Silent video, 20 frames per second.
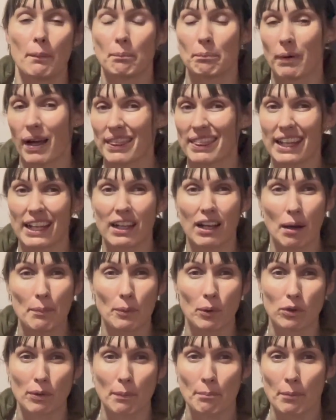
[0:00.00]
I think I
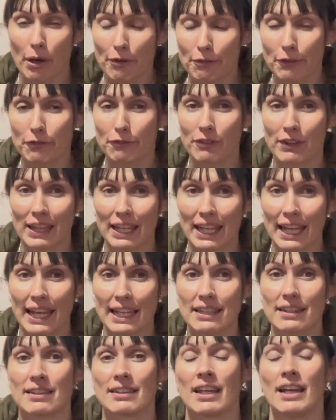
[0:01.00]
bought a muffin for the
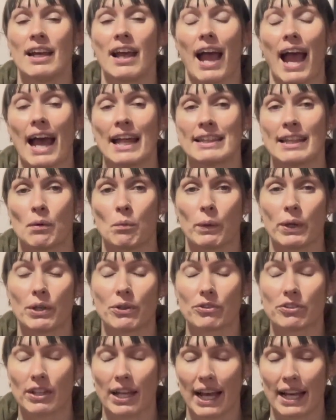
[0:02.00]
kids and then we
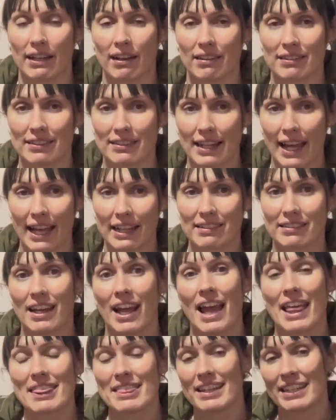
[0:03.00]
also had our snacks.
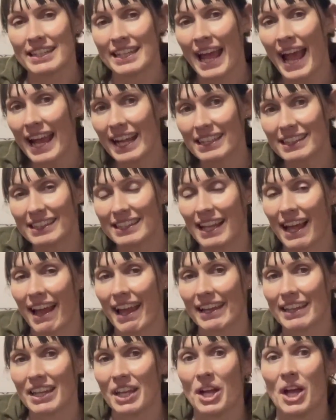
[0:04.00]
The next
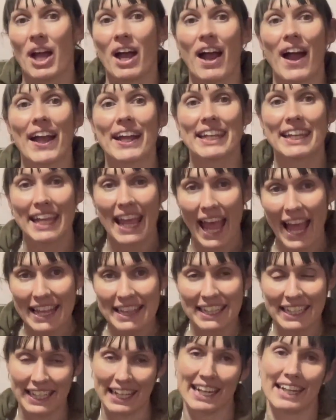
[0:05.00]
leg, again,
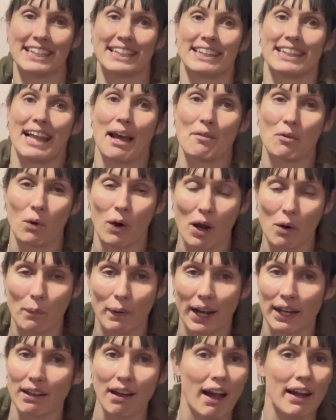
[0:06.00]
the kids slept quite
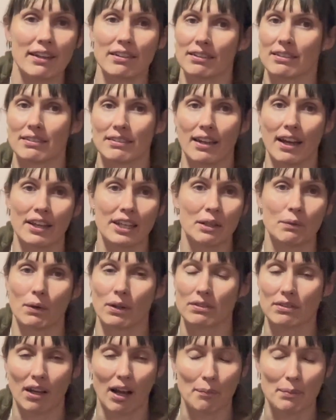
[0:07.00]
well. I couldn't tell you
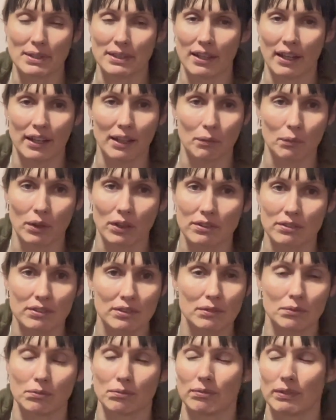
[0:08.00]
what time of day it
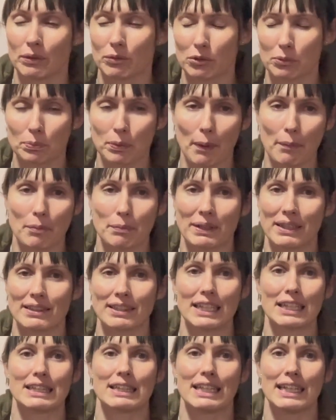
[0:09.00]
was. it was probably
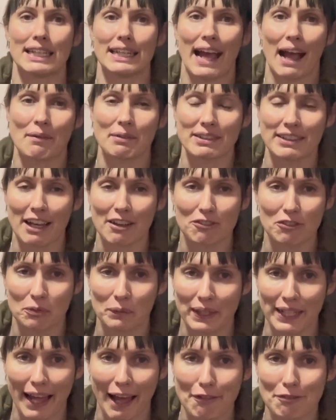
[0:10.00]
16 hours after
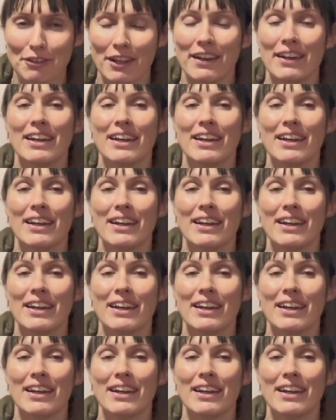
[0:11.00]
we left.